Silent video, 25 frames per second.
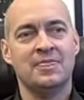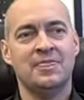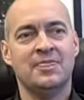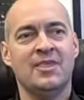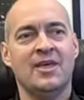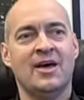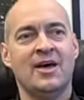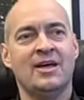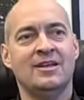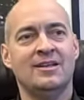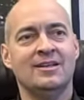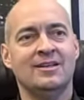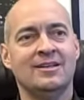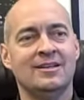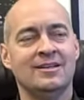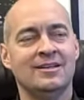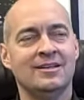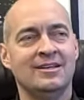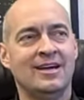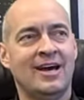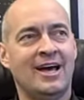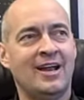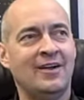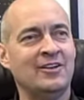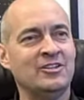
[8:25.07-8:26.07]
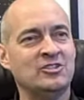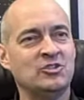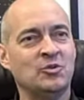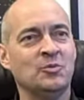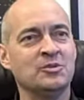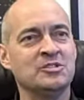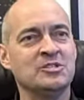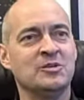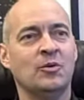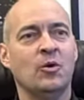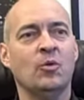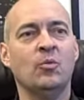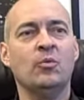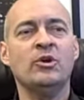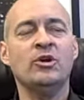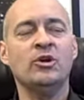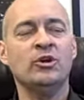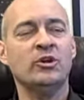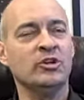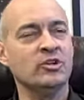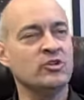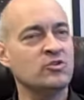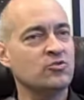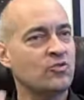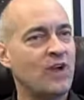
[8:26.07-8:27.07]
that I don't know, it's almost a
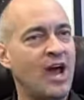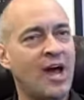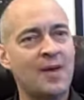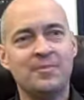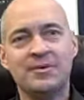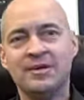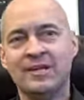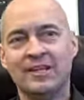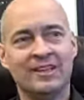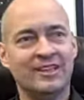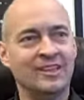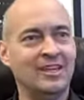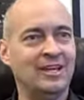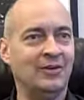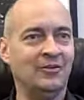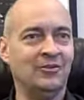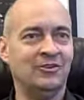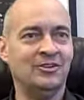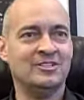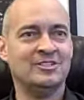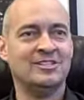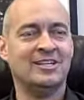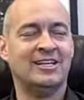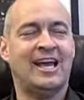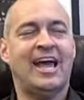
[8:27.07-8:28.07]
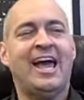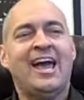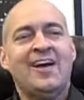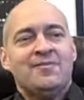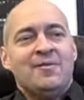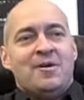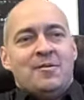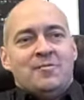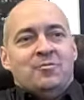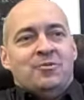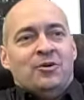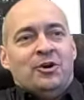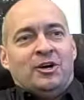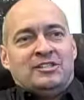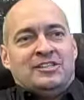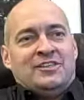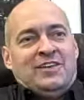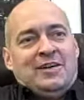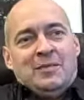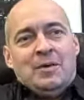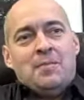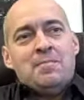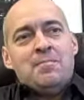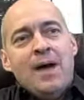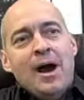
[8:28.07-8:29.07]
weird entrapping thing where it's like I have my books, I
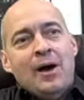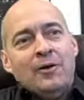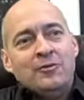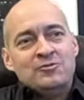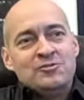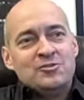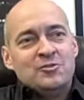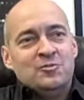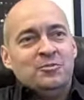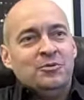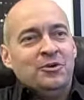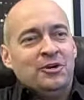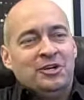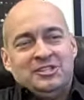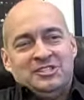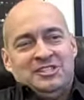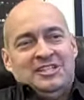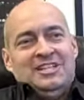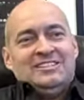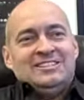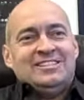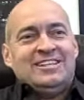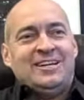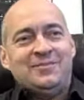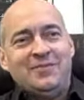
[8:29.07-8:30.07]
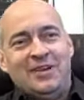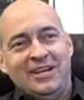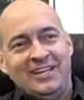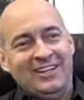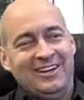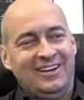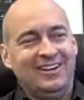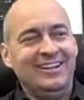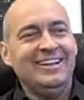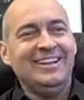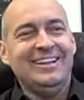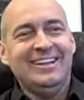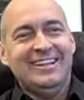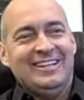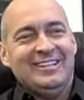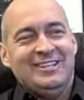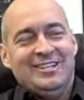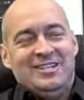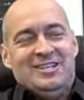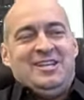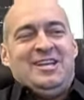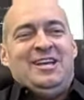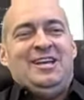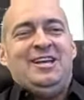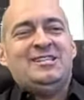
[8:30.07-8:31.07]
got my mounds of books, and it's like I'm not
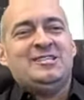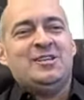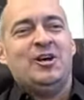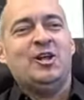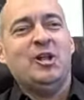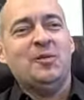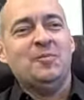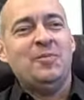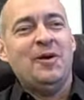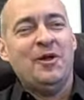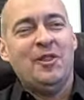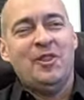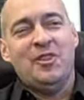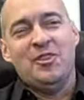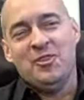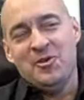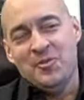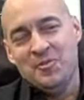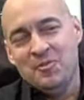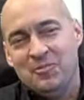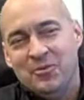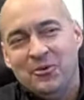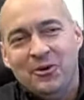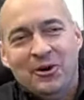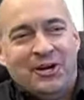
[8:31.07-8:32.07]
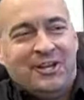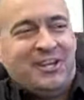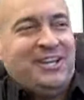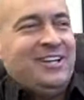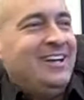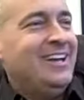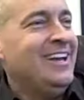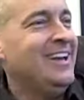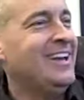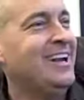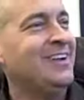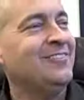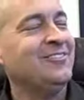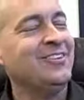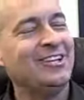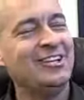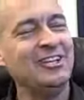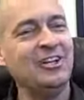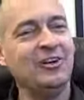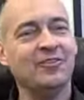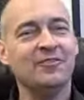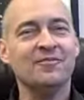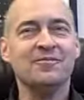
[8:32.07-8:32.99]
it's all about the book, and I'm like